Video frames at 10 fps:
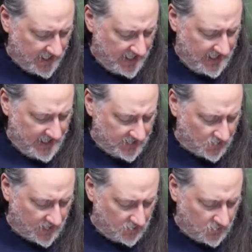
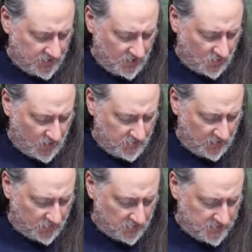integrated with new
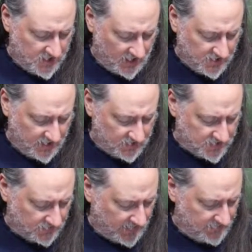equipment from Dungeoneer
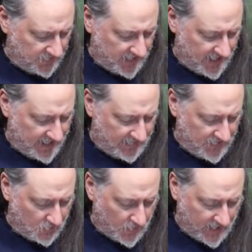Survival Guide, and the
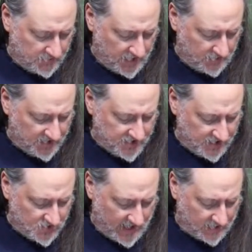errata published in
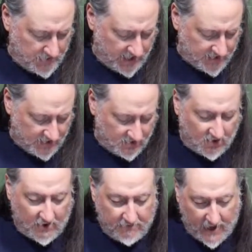Dragon Magazine
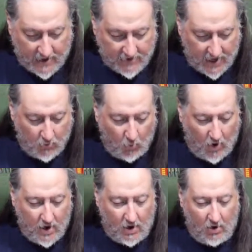35 and
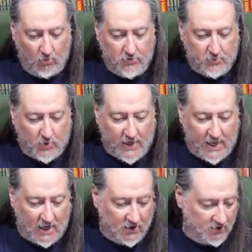
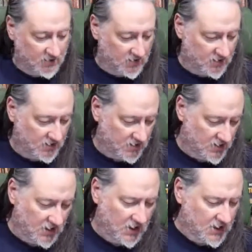103.
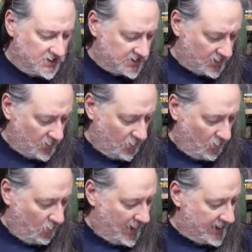So
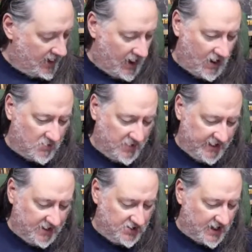what our
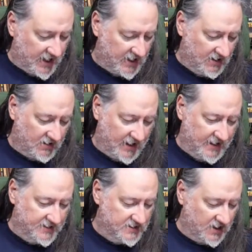buddy Jack here
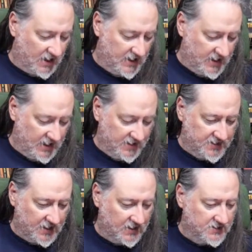has done is
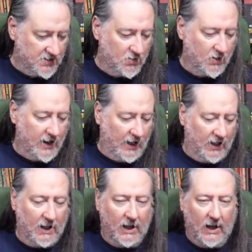he has
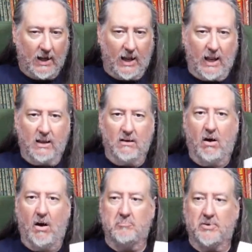created a
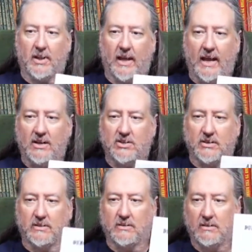
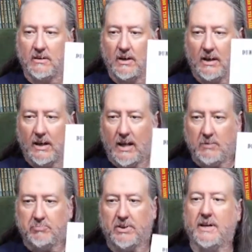compilation, a
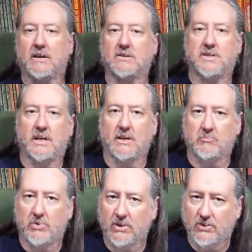Player's
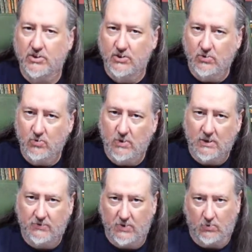Handbook 2,
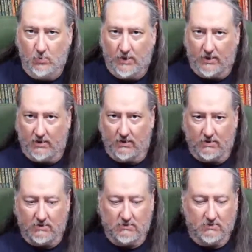if you will,
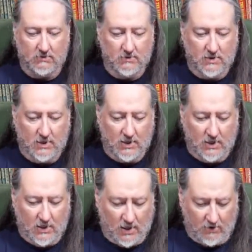
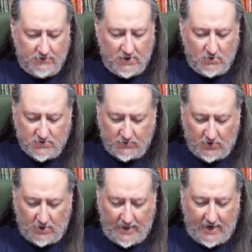of
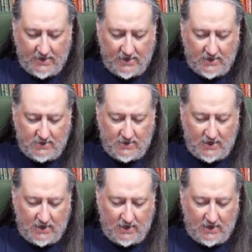useful AD&D